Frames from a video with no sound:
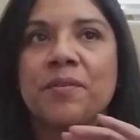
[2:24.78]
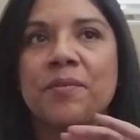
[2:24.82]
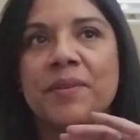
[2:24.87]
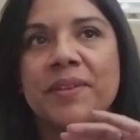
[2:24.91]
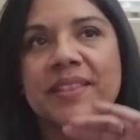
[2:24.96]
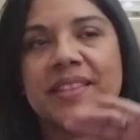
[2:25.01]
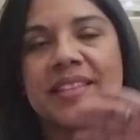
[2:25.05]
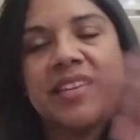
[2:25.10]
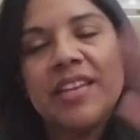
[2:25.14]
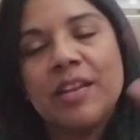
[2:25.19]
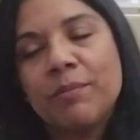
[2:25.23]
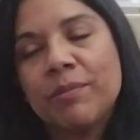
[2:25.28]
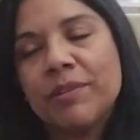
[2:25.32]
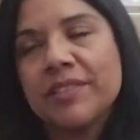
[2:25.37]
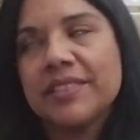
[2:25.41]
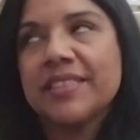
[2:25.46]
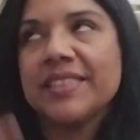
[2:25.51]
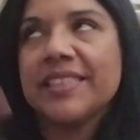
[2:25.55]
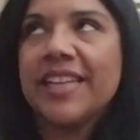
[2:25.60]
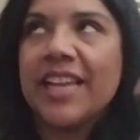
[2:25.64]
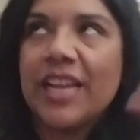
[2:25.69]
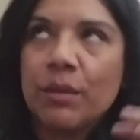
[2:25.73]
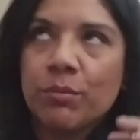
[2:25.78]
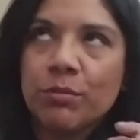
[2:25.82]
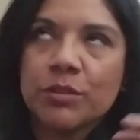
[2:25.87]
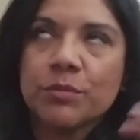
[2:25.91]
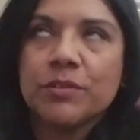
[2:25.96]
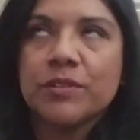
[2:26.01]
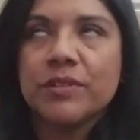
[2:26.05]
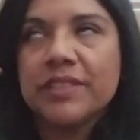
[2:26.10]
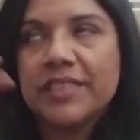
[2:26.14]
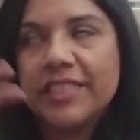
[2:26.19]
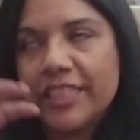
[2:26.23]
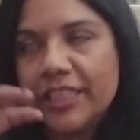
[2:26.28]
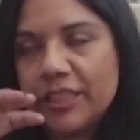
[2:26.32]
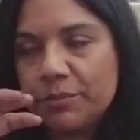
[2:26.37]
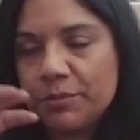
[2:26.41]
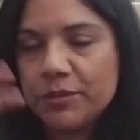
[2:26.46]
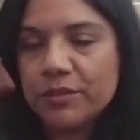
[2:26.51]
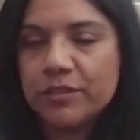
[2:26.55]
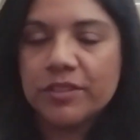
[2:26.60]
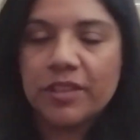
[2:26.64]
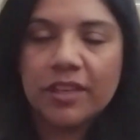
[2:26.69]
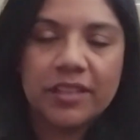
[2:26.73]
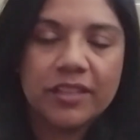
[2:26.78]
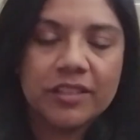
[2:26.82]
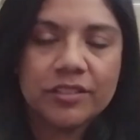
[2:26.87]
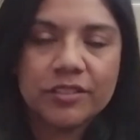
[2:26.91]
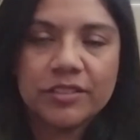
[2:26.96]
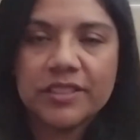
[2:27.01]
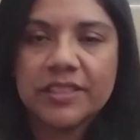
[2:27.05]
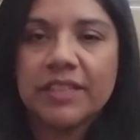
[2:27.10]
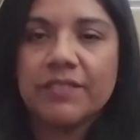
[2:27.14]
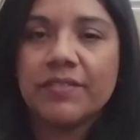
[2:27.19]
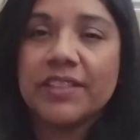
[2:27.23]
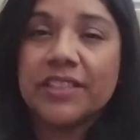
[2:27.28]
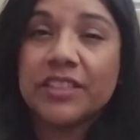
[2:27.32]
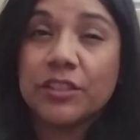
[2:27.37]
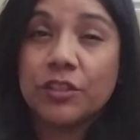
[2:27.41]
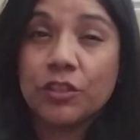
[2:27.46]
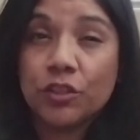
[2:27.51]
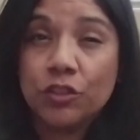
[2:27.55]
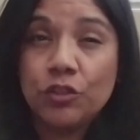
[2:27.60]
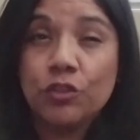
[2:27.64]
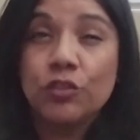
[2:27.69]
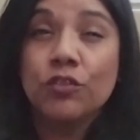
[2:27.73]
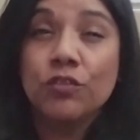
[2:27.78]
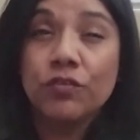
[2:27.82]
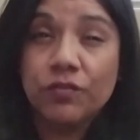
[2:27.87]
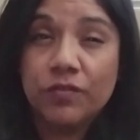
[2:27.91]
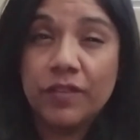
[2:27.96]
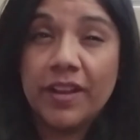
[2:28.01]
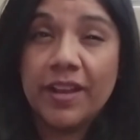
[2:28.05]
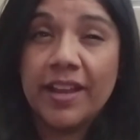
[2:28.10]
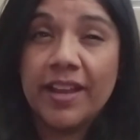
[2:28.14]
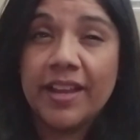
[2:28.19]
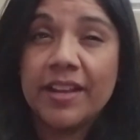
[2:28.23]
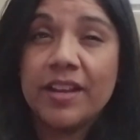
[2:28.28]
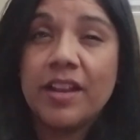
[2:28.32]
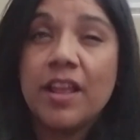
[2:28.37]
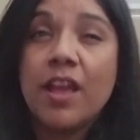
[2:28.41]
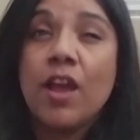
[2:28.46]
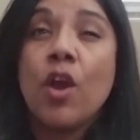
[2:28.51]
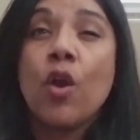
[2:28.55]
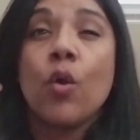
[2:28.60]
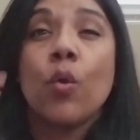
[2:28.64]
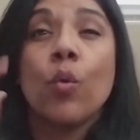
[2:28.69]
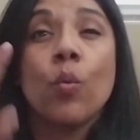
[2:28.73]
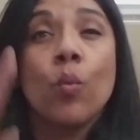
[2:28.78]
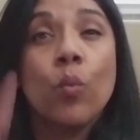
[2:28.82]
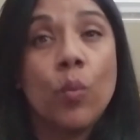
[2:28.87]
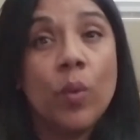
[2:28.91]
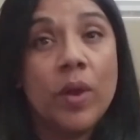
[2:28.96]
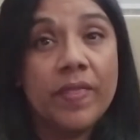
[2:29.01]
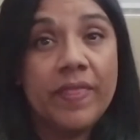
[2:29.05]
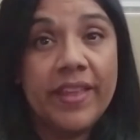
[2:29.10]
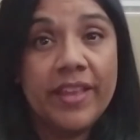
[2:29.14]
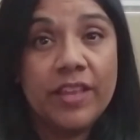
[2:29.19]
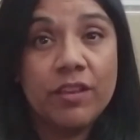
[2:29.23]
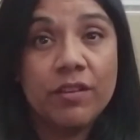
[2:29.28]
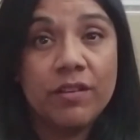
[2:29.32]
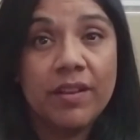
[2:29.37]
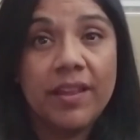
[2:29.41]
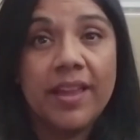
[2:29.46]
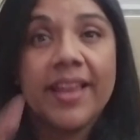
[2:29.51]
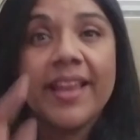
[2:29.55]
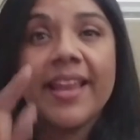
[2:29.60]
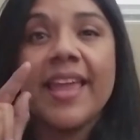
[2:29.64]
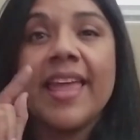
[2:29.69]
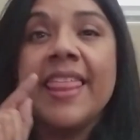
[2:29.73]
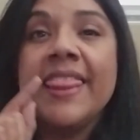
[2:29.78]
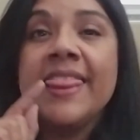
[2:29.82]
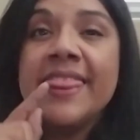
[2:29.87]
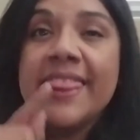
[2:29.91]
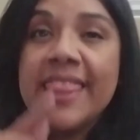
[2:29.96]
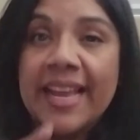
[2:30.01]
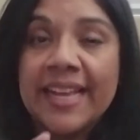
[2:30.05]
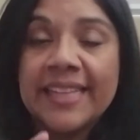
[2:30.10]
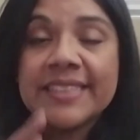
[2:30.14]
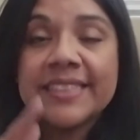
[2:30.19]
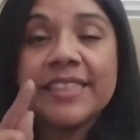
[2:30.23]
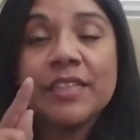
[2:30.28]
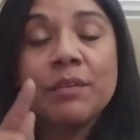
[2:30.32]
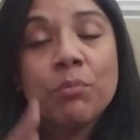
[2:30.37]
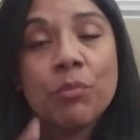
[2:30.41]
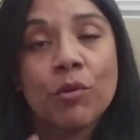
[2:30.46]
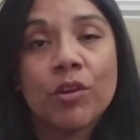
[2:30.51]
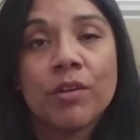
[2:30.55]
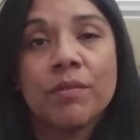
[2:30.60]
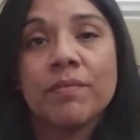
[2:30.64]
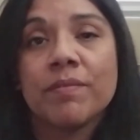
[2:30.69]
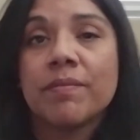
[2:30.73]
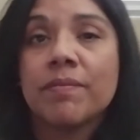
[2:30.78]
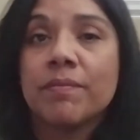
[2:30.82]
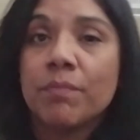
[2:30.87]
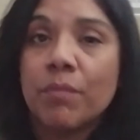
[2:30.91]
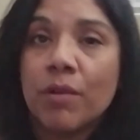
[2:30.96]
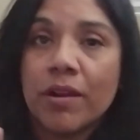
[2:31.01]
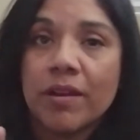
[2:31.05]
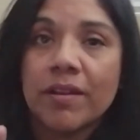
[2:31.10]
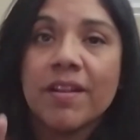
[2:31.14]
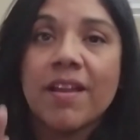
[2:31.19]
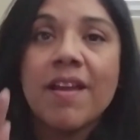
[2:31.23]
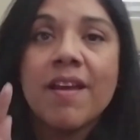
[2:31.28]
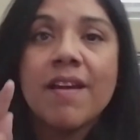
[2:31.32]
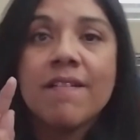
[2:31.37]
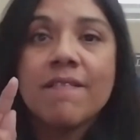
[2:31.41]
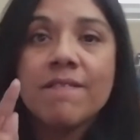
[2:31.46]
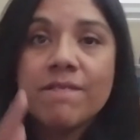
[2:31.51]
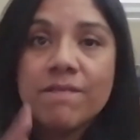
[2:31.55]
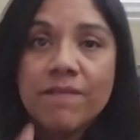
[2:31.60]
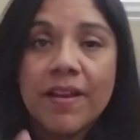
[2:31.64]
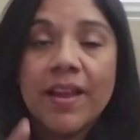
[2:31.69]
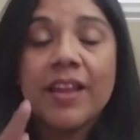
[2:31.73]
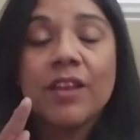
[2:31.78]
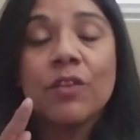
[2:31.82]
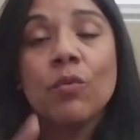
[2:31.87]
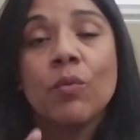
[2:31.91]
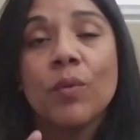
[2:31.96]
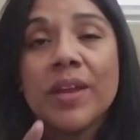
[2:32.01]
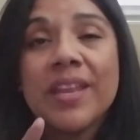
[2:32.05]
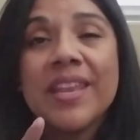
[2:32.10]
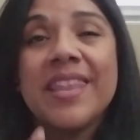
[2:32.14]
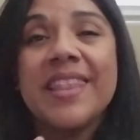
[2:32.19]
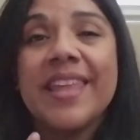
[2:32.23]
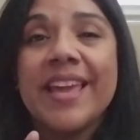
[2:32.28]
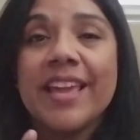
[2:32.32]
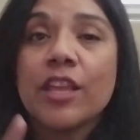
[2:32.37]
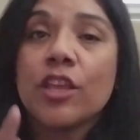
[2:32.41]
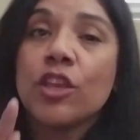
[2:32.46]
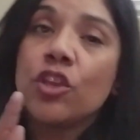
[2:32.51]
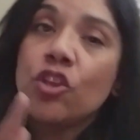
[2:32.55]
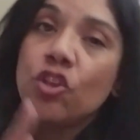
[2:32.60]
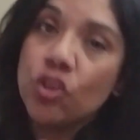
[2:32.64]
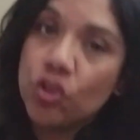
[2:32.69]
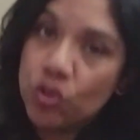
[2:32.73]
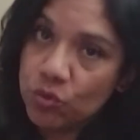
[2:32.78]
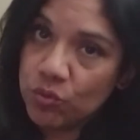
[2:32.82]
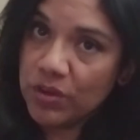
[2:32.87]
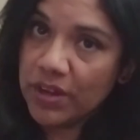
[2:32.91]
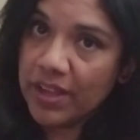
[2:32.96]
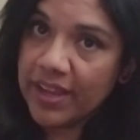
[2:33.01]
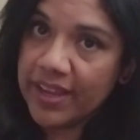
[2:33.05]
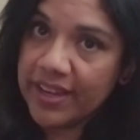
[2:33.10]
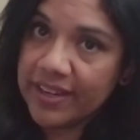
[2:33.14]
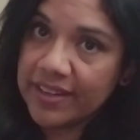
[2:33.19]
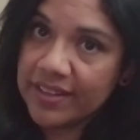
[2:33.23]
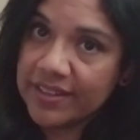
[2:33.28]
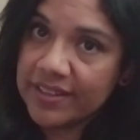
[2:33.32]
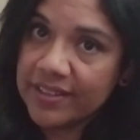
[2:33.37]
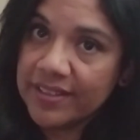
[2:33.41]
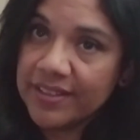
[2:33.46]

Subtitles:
numbers, the tablespoons, teaspoons, all this sort of stuff until you find one that you like. And that's the important part. Find one that you like.